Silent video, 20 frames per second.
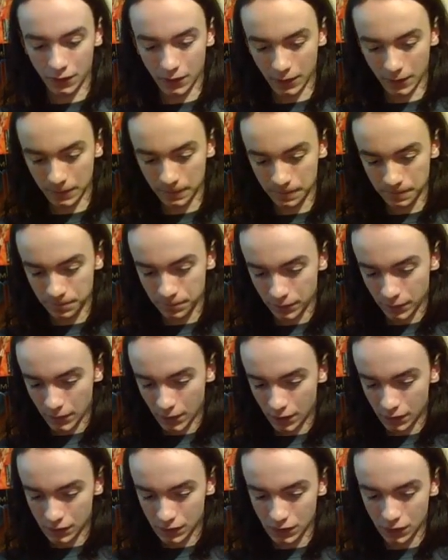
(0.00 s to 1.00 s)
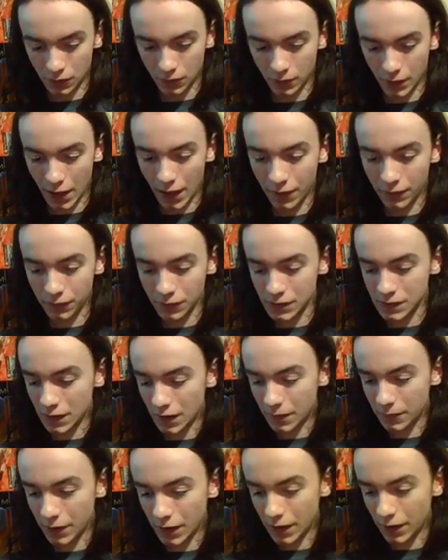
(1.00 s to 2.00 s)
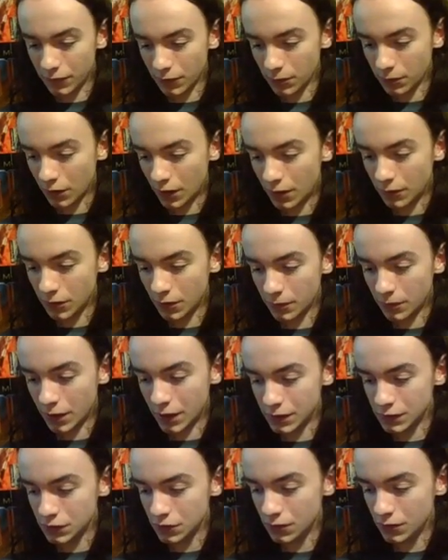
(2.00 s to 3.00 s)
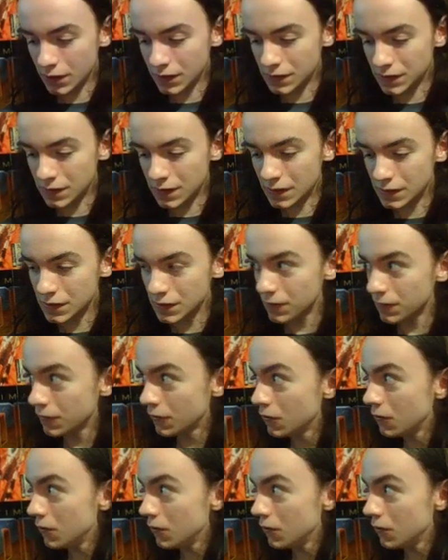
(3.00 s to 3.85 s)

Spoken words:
And so every time I have a problem, I do extensive Googling.